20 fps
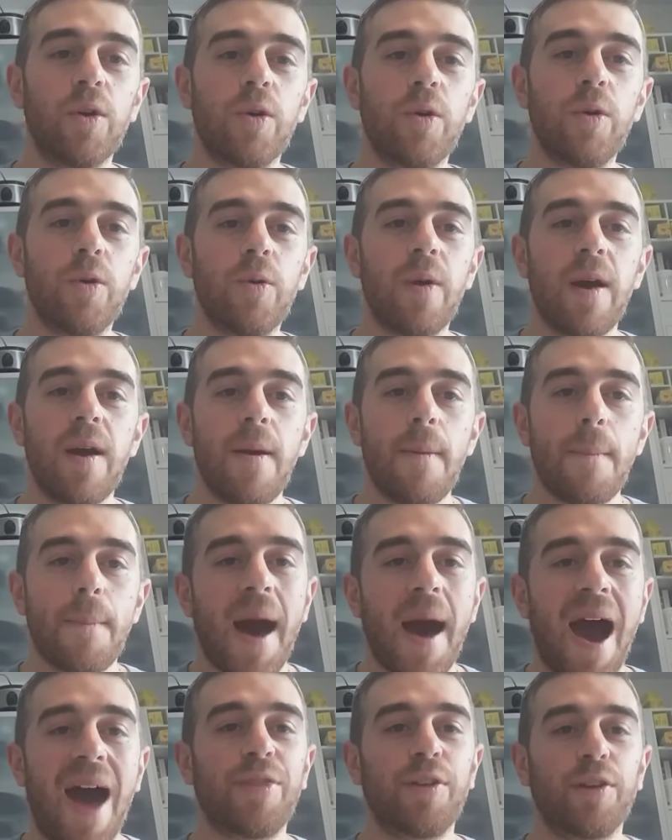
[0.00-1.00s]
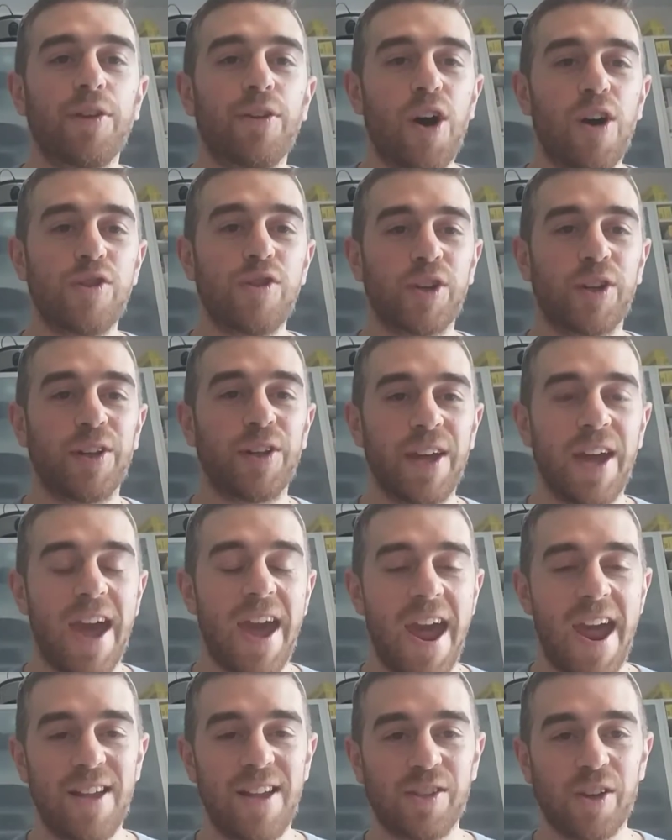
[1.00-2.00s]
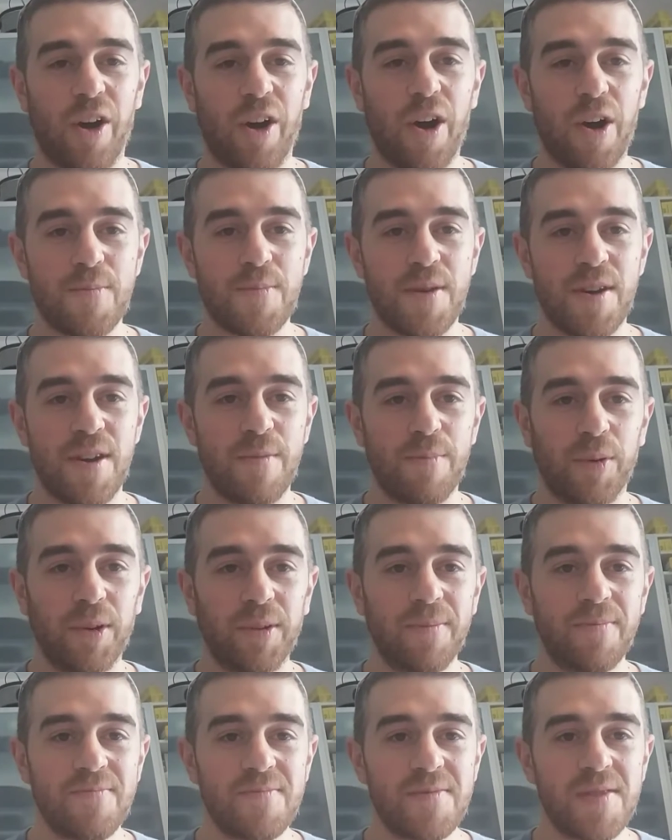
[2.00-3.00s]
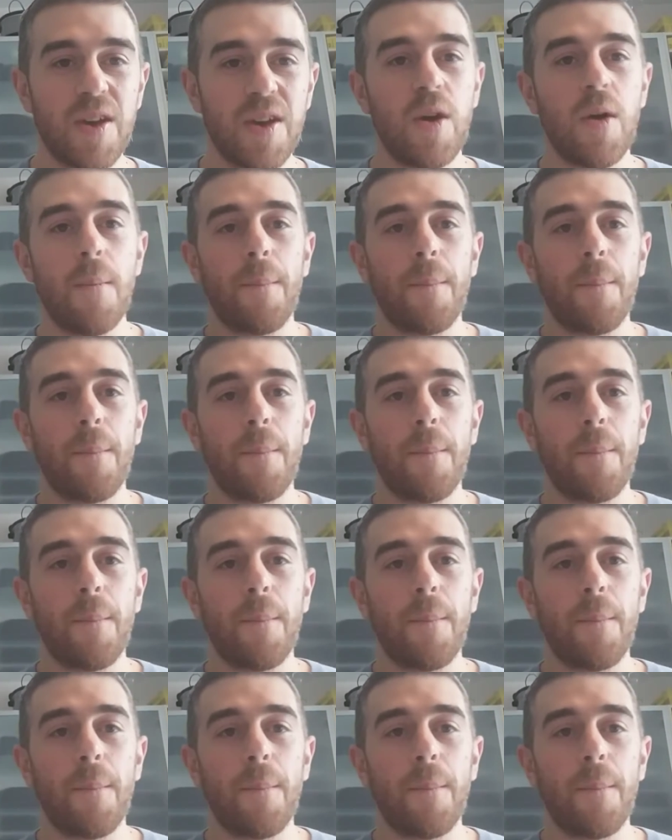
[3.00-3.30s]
who pathologically hates our people,